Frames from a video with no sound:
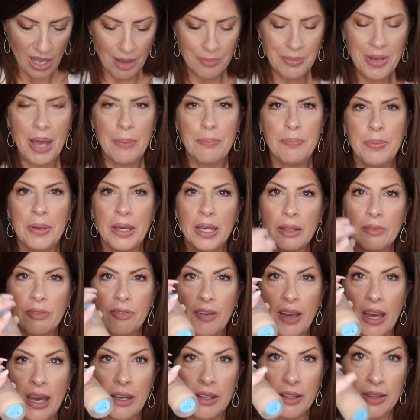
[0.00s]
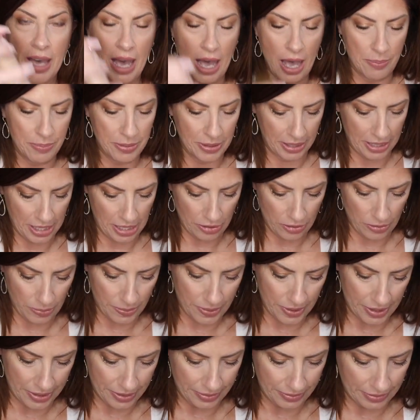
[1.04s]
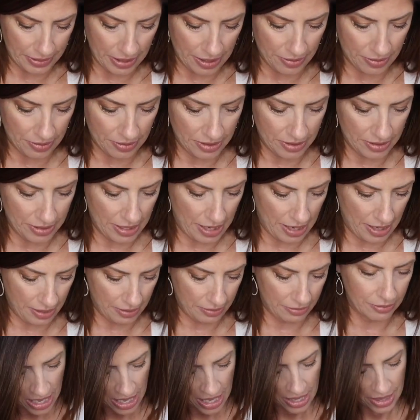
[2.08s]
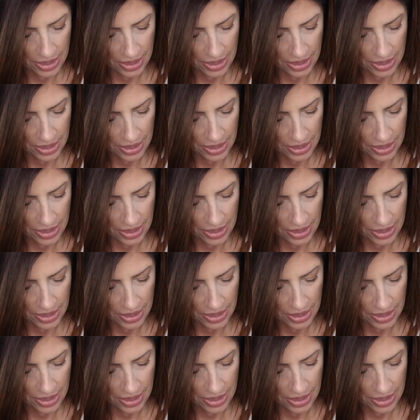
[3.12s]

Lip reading: I'm not a big fan of the applicator, but other than that.